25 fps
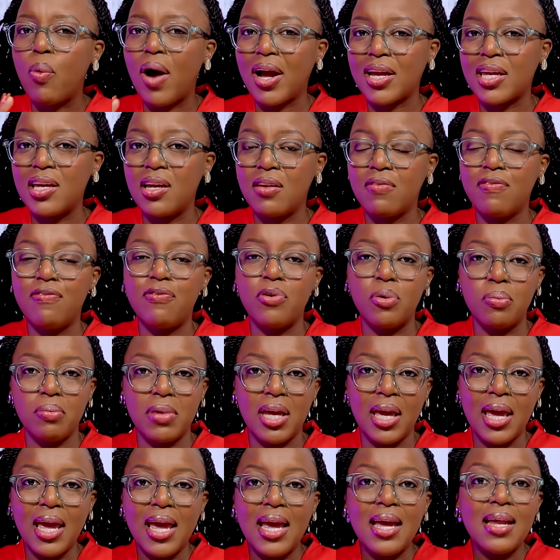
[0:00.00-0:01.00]
working for
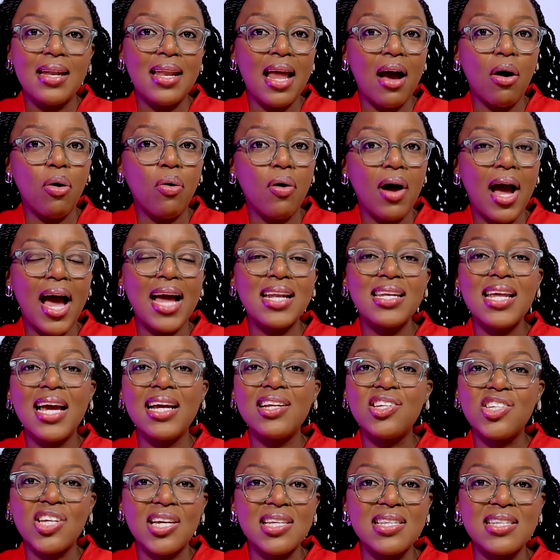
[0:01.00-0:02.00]
me. Now, had
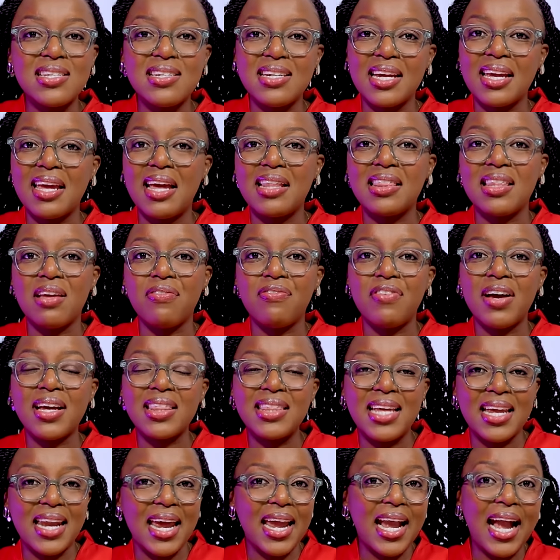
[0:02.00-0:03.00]
I just taken the
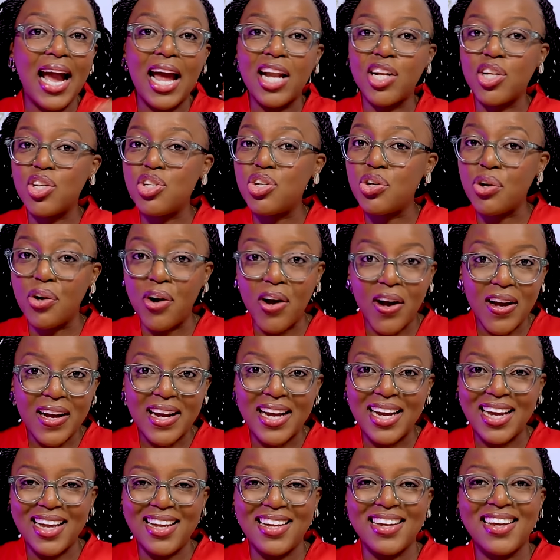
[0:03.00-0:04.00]
fact that I can
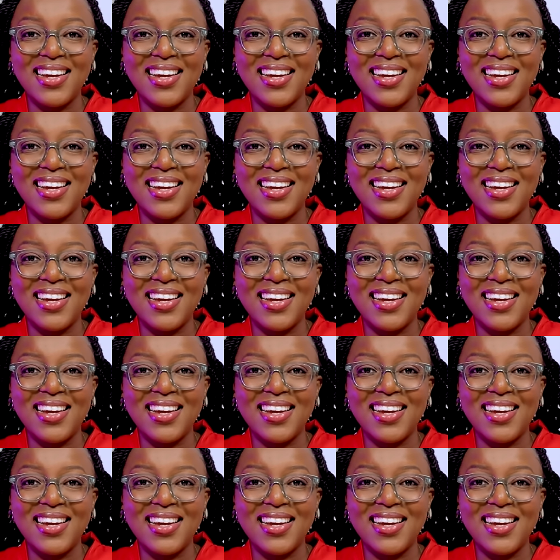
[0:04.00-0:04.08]
talk,